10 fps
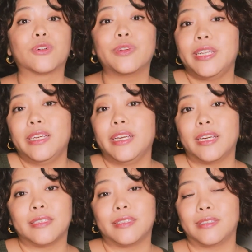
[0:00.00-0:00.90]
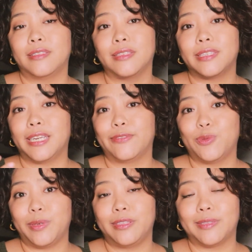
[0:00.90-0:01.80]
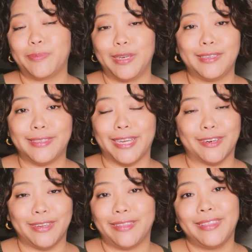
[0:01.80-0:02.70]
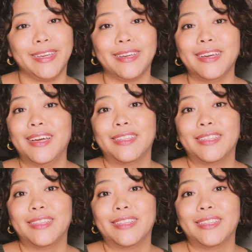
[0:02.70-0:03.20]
creating AI assistants doesn't have to be this big scary thing.